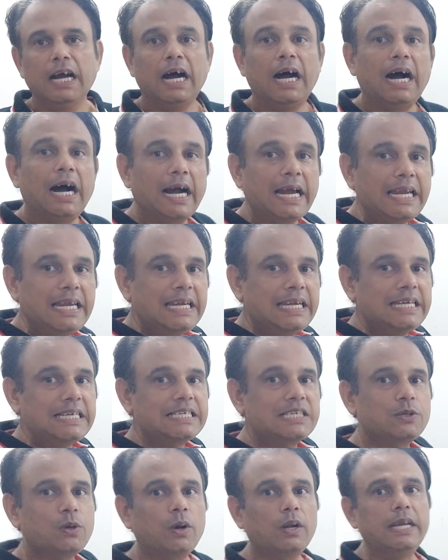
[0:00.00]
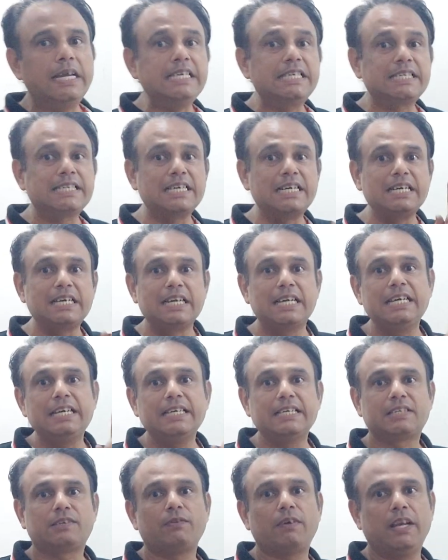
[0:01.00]
I is called
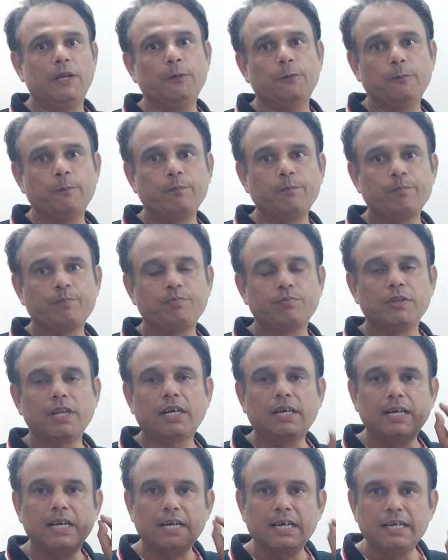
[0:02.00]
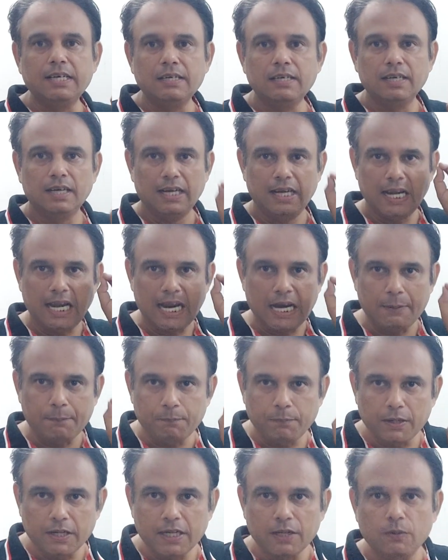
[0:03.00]
instantaneous value, the current
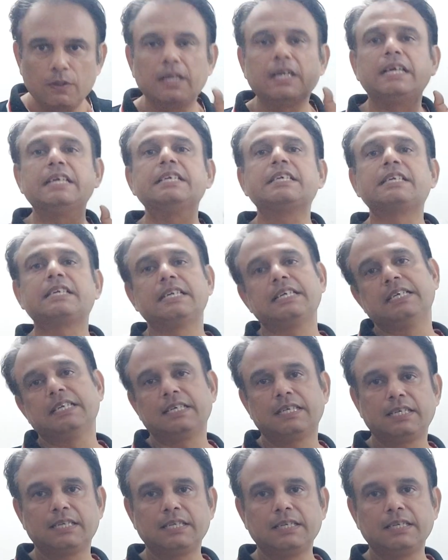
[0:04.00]
at particular instant.